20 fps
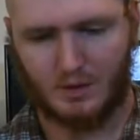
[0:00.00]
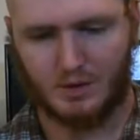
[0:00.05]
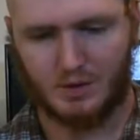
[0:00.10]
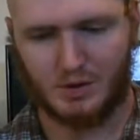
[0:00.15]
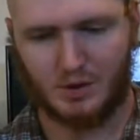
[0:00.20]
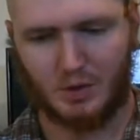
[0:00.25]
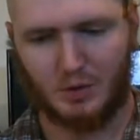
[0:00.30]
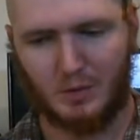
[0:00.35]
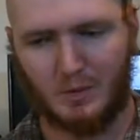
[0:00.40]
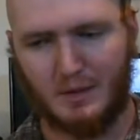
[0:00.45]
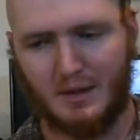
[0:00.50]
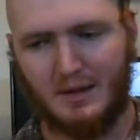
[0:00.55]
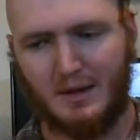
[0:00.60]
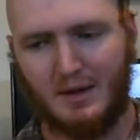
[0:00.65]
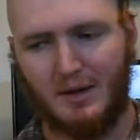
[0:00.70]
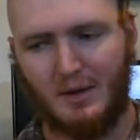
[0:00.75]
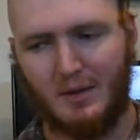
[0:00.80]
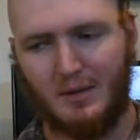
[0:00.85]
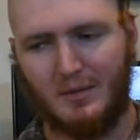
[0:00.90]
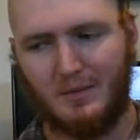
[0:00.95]
So
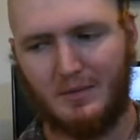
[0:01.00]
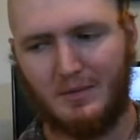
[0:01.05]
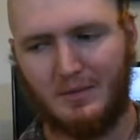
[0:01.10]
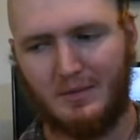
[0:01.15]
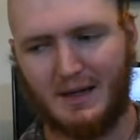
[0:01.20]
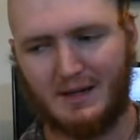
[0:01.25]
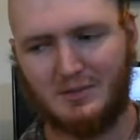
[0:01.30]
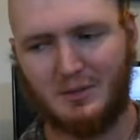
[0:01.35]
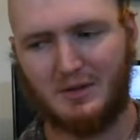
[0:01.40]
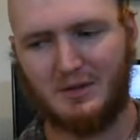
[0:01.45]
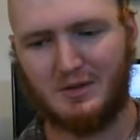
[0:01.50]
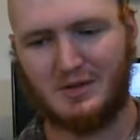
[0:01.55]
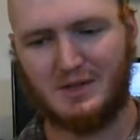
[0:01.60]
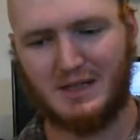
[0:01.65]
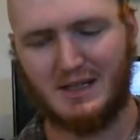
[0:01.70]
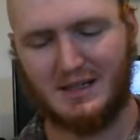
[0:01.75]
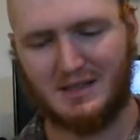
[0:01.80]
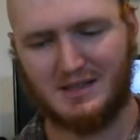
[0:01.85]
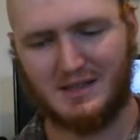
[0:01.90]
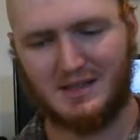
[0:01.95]
that's one of those
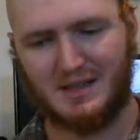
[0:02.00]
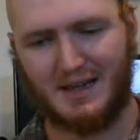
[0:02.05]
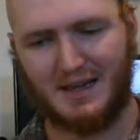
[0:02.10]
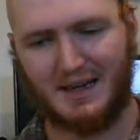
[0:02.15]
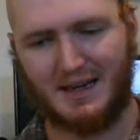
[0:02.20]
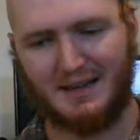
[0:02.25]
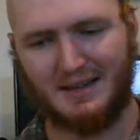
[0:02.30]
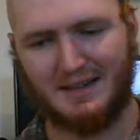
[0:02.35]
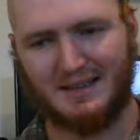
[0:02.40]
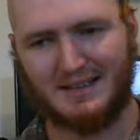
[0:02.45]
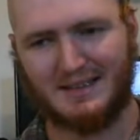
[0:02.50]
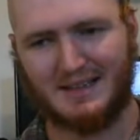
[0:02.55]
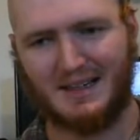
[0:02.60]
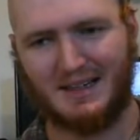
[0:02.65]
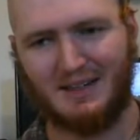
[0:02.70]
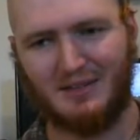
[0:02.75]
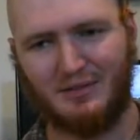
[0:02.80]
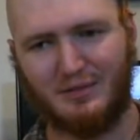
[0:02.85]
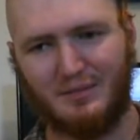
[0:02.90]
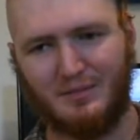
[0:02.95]
things that it's
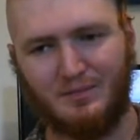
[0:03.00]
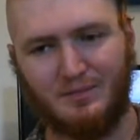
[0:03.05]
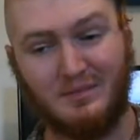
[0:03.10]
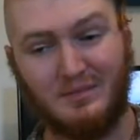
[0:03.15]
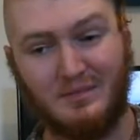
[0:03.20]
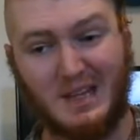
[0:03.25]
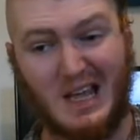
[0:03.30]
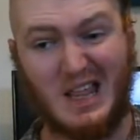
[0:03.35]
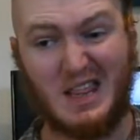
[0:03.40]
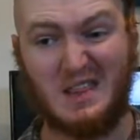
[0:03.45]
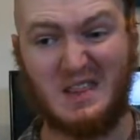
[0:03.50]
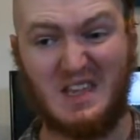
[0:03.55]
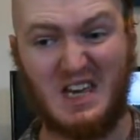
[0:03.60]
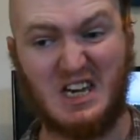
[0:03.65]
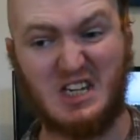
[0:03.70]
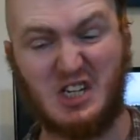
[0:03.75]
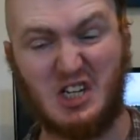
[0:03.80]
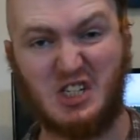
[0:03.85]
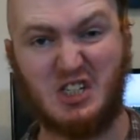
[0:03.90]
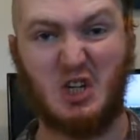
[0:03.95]
kind of,
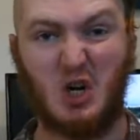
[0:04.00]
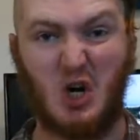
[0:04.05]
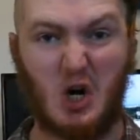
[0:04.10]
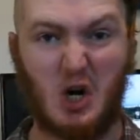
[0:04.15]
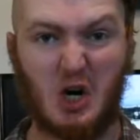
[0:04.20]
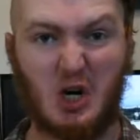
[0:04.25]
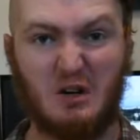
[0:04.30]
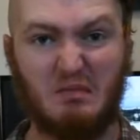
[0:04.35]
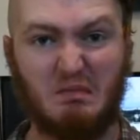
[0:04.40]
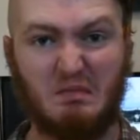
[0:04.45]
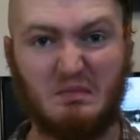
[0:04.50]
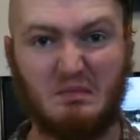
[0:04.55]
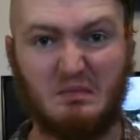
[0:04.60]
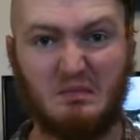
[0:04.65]
they just are.